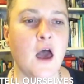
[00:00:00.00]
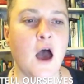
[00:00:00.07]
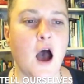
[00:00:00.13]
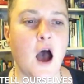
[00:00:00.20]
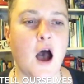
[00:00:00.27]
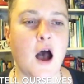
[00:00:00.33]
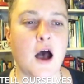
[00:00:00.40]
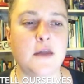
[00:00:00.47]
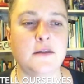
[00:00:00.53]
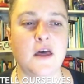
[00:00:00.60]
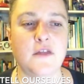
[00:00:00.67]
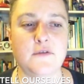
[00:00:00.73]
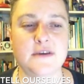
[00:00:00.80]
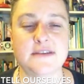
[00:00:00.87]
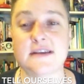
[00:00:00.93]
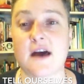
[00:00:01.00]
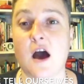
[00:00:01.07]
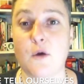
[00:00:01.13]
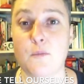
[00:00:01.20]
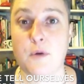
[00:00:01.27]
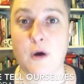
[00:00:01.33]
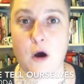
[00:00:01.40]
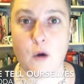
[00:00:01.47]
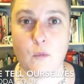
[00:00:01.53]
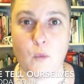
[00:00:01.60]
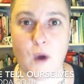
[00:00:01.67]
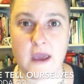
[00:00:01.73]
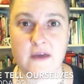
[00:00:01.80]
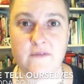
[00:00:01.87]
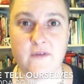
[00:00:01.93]
Another is that I'll put on
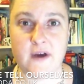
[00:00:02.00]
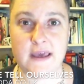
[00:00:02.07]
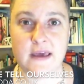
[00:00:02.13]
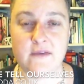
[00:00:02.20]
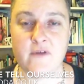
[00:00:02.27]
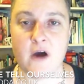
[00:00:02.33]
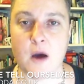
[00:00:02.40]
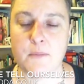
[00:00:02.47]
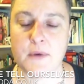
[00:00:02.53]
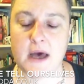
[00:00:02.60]
weight if I give up.